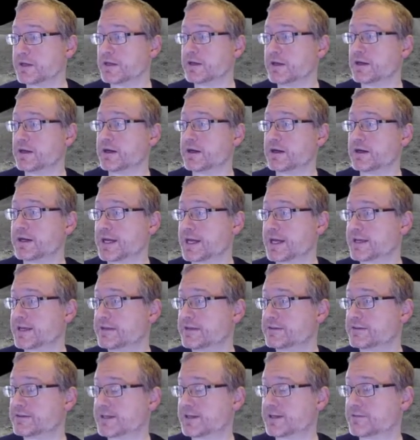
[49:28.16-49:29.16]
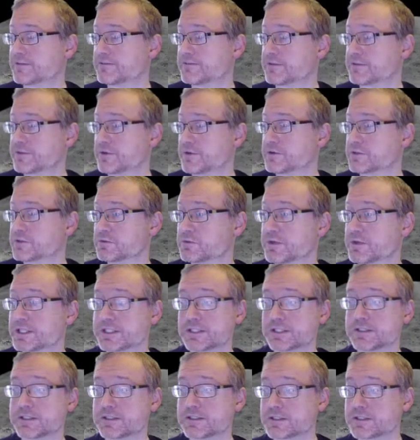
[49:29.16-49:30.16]
And for those
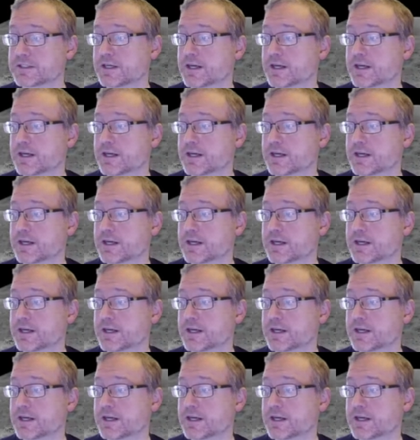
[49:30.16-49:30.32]
reasons,